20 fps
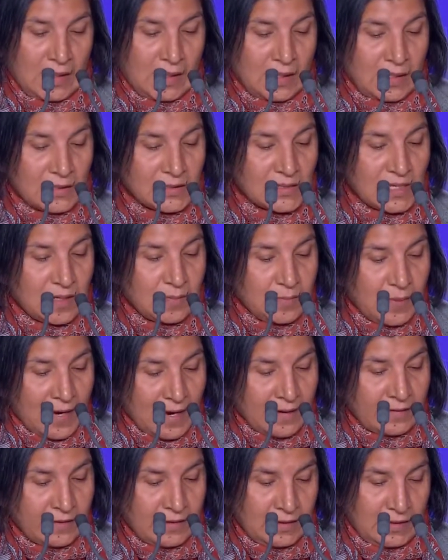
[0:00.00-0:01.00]
It's a
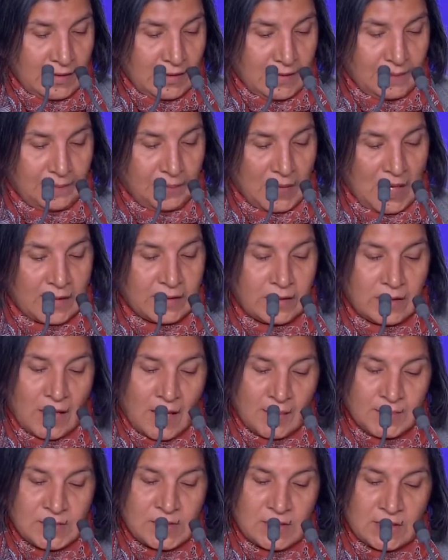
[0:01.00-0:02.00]
barrier and an
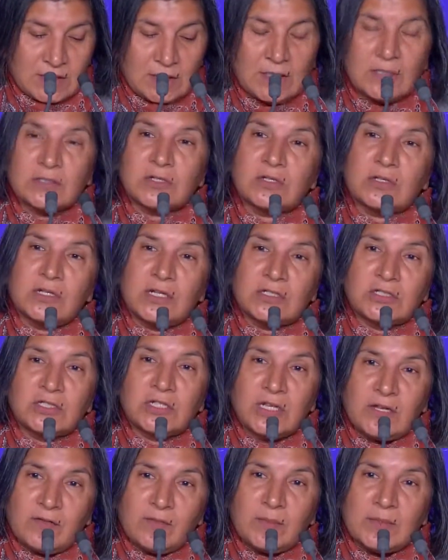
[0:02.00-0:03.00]
obstacle to the
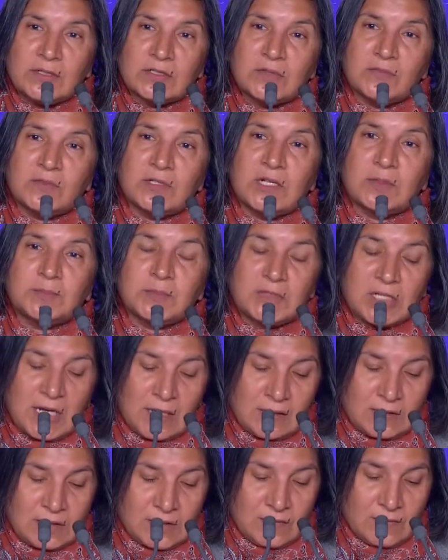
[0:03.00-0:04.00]
achievement of the
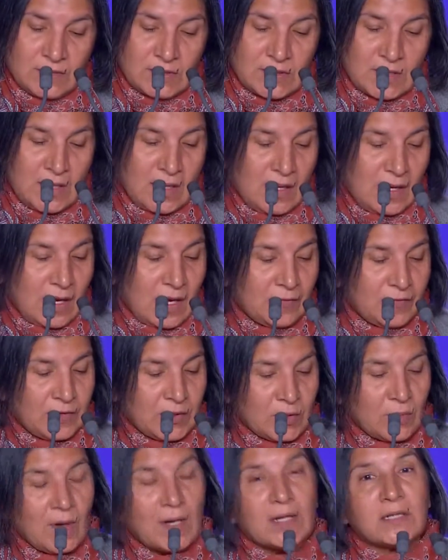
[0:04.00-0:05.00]
objectives of
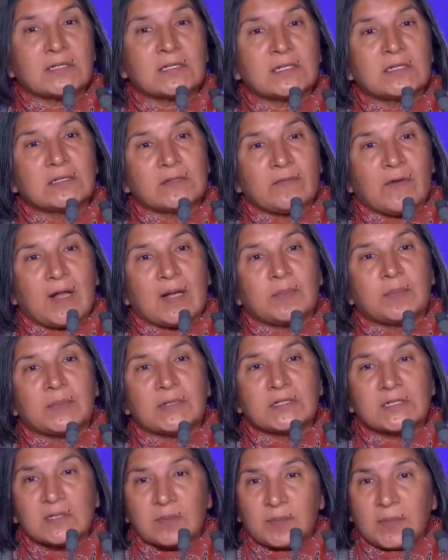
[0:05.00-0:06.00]
equality,
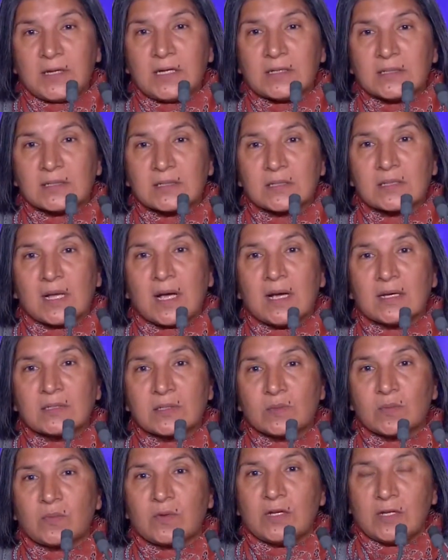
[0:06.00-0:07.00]
development, and peace,
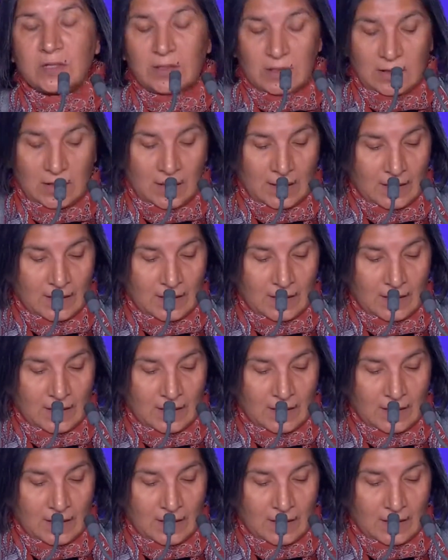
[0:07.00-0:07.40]
as we